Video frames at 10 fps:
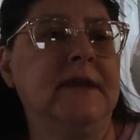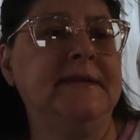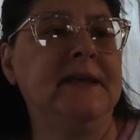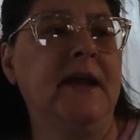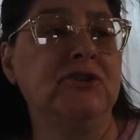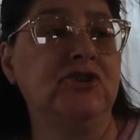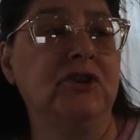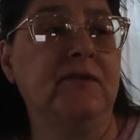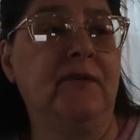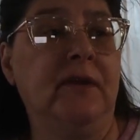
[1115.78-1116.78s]
that's
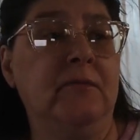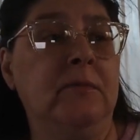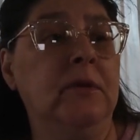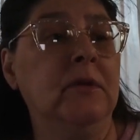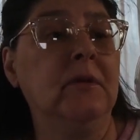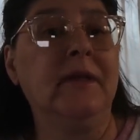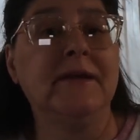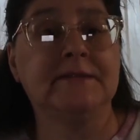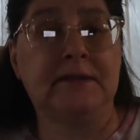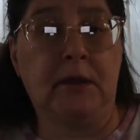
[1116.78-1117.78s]
actually even
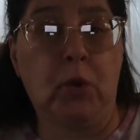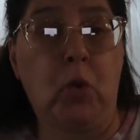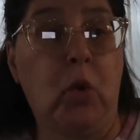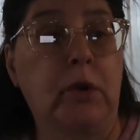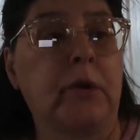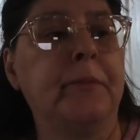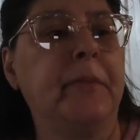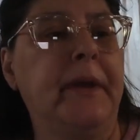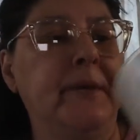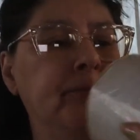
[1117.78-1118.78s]
less than a quarter,
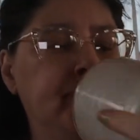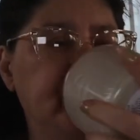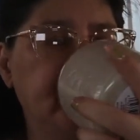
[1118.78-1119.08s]
but